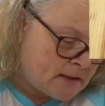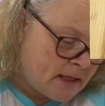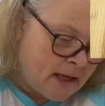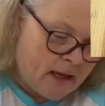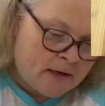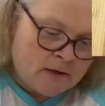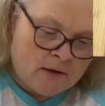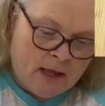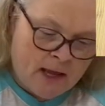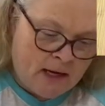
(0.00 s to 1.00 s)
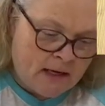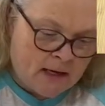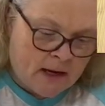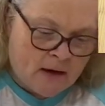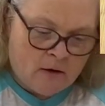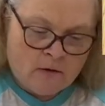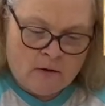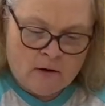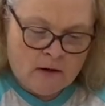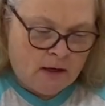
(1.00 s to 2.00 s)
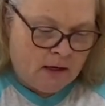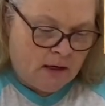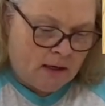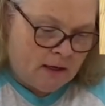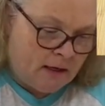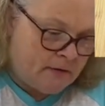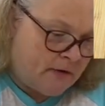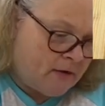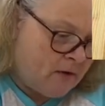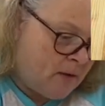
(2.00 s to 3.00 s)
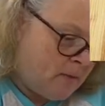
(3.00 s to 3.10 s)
this diagonal line now is